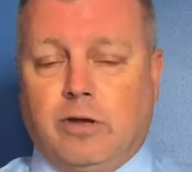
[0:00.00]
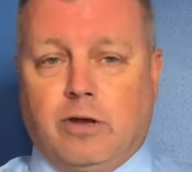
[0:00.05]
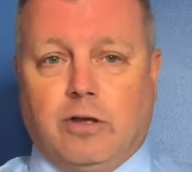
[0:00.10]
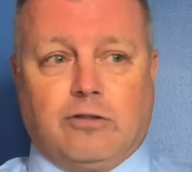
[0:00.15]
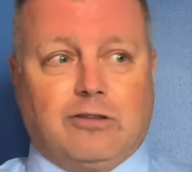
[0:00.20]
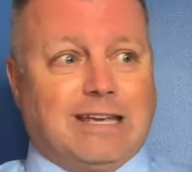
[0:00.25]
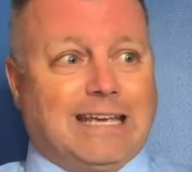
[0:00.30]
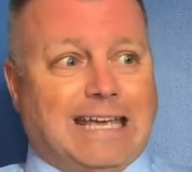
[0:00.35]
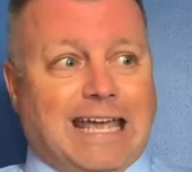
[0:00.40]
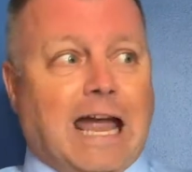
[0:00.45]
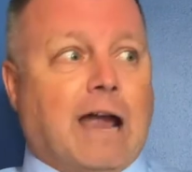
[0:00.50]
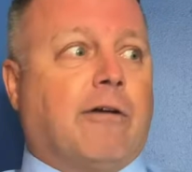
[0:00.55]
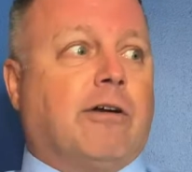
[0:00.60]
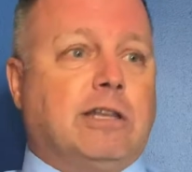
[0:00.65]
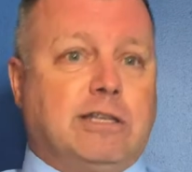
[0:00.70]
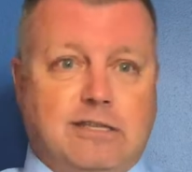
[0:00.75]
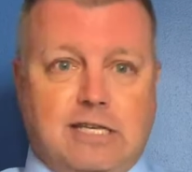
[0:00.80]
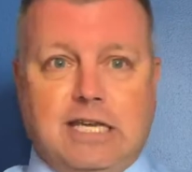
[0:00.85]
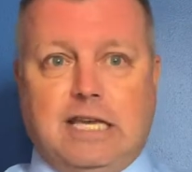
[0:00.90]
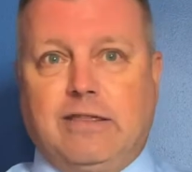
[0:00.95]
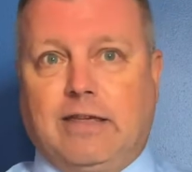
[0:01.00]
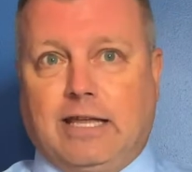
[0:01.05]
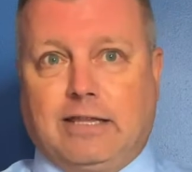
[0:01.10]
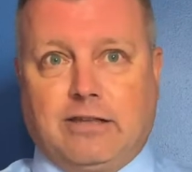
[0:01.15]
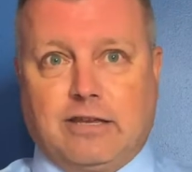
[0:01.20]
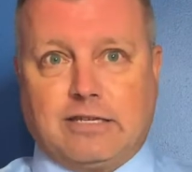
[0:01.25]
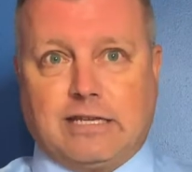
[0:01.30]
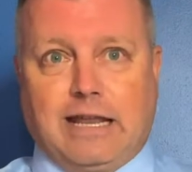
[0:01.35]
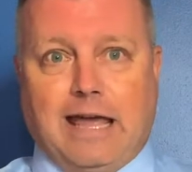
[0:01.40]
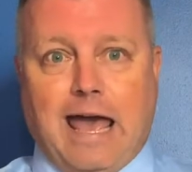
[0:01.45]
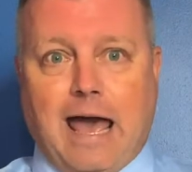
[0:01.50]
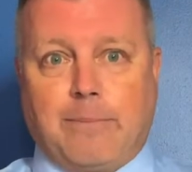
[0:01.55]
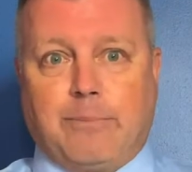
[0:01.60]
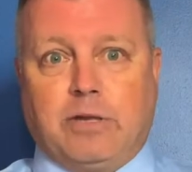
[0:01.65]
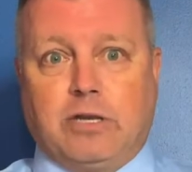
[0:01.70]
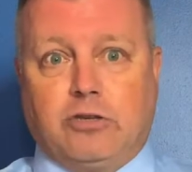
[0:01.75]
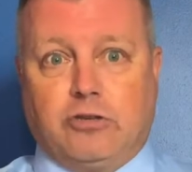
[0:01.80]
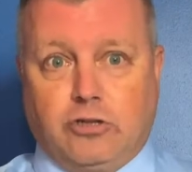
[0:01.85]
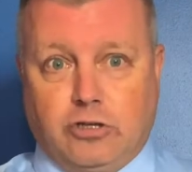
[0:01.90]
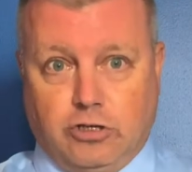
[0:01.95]
to guarantee that doesn't
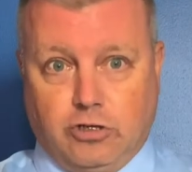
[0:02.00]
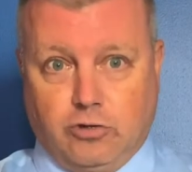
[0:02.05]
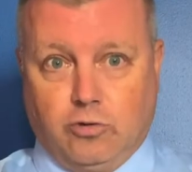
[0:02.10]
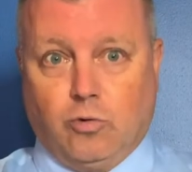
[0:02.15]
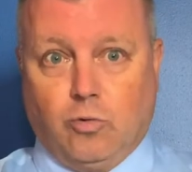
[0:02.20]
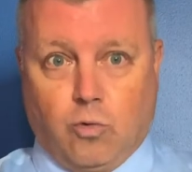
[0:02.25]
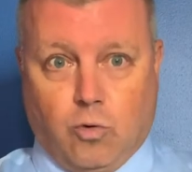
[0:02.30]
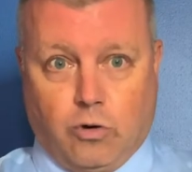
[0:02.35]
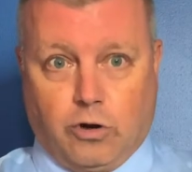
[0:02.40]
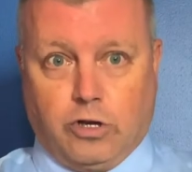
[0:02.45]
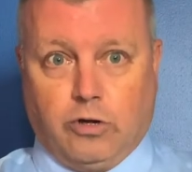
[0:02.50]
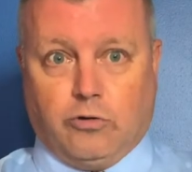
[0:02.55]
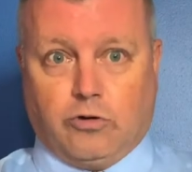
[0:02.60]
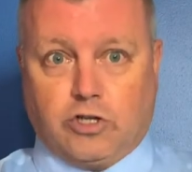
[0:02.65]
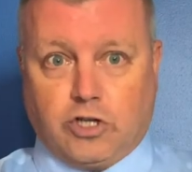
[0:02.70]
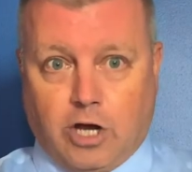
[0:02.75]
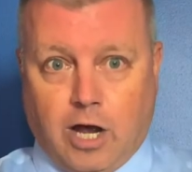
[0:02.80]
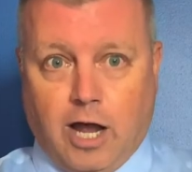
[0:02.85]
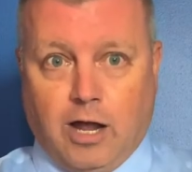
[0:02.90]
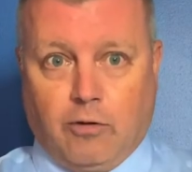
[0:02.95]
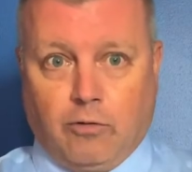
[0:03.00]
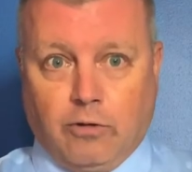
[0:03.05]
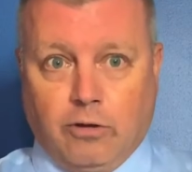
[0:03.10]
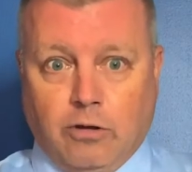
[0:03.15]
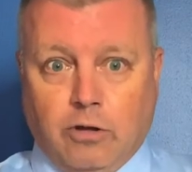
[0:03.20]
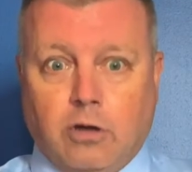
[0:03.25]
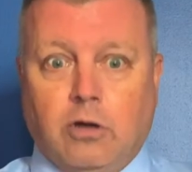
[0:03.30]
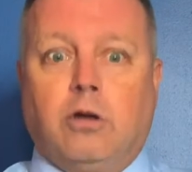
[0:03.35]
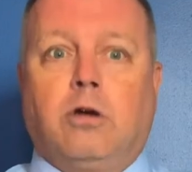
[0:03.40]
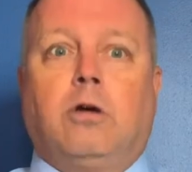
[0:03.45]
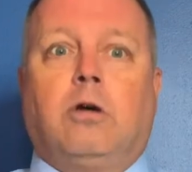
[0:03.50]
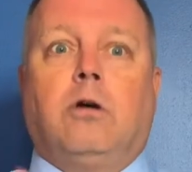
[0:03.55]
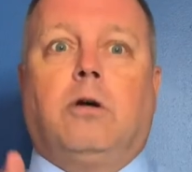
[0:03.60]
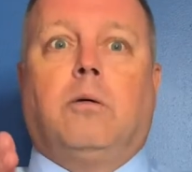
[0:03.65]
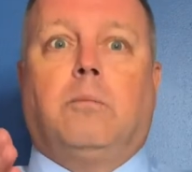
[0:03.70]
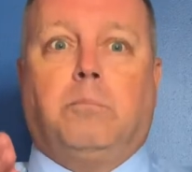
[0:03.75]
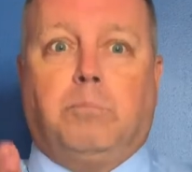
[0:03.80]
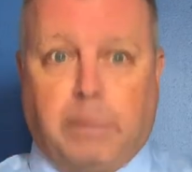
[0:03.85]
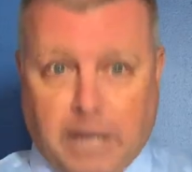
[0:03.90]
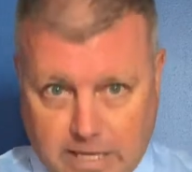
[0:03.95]
happen to you or your child
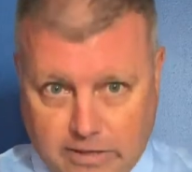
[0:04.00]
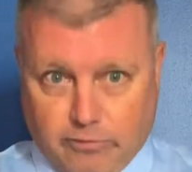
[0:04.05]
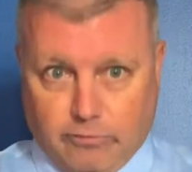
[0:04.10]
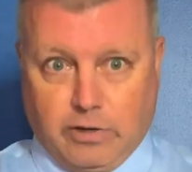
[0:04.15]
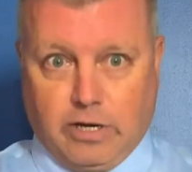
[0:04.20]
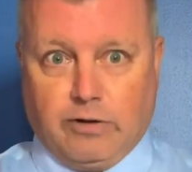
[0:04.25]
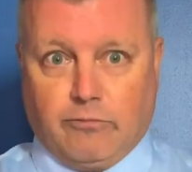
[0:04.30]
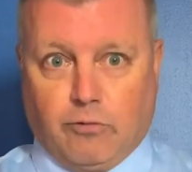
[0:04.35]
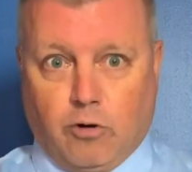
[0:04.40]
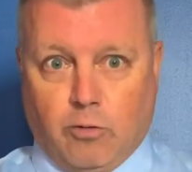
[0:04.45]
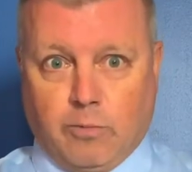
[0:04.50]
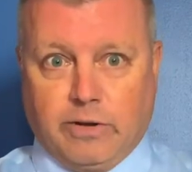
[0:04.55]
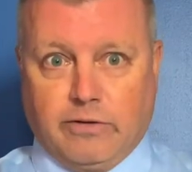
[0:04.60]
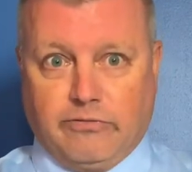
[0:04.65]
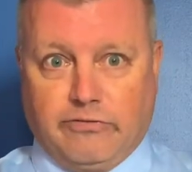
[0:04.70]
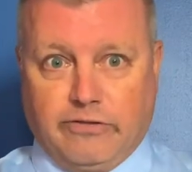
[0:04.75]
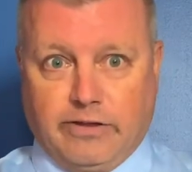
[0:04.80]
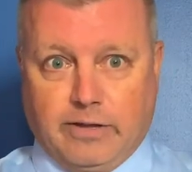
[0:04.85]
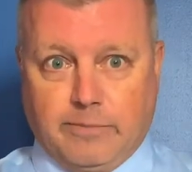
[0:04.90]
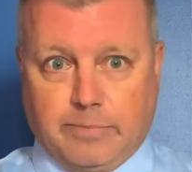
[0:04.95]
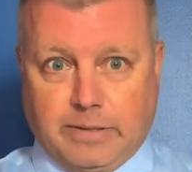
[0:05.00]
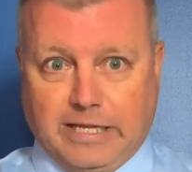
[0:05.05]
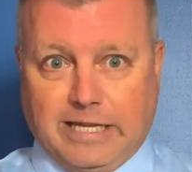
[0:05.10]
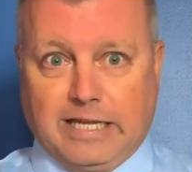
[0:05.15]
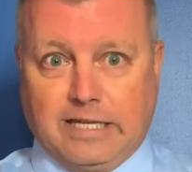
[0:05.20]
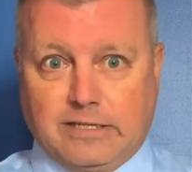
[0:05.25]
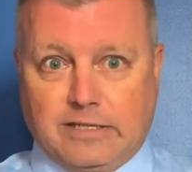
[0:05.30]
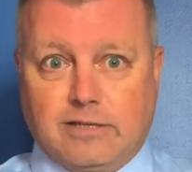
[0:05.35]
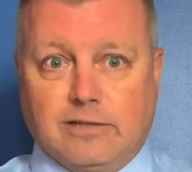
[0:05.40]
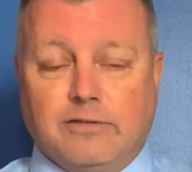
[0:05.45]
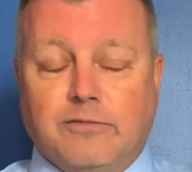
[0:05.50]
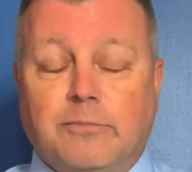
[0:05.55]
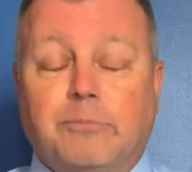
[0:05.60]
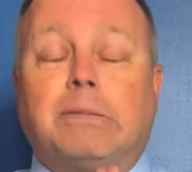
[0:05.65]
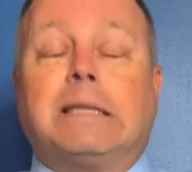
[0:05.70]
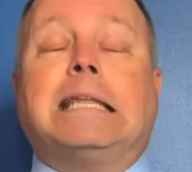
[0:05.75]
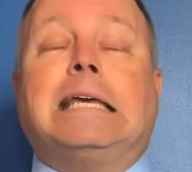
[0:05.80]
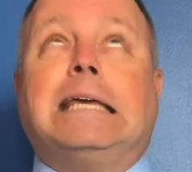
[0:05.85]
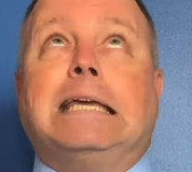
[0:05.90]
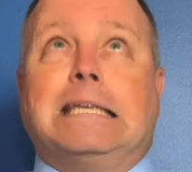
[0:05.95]
pay the re-enrollment fee please
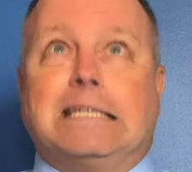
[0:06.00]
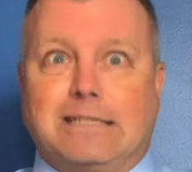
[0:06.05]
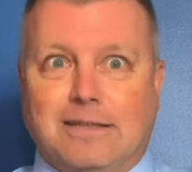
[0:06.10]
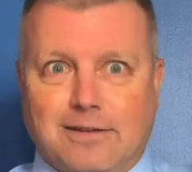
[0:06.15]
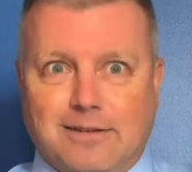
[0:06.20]
Please